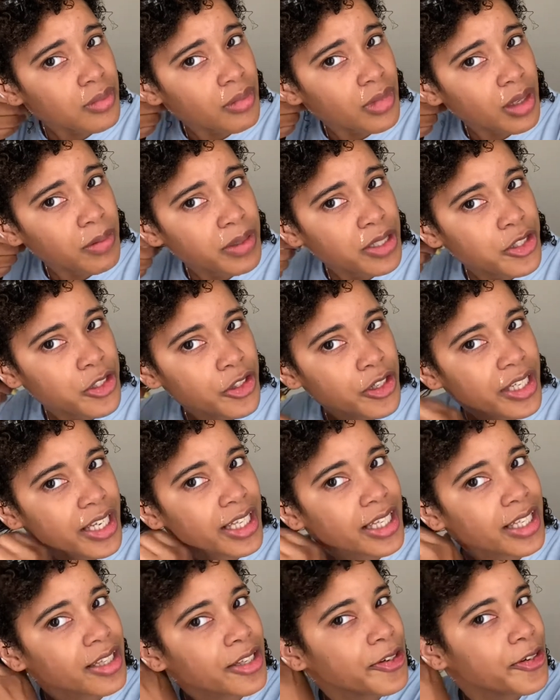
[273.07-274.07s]
Make sure to get
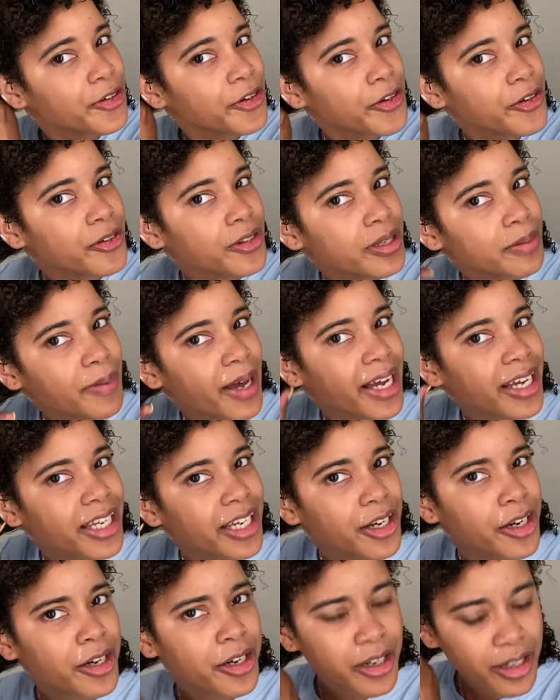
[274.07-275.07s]
the little curly back
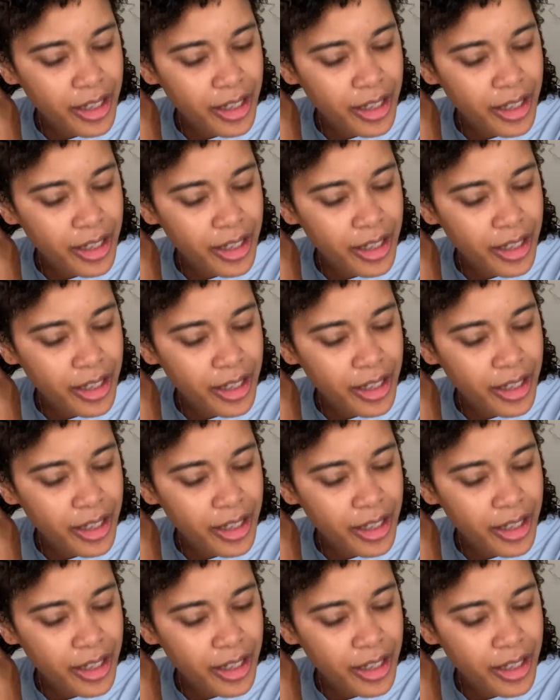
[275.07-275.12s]
here.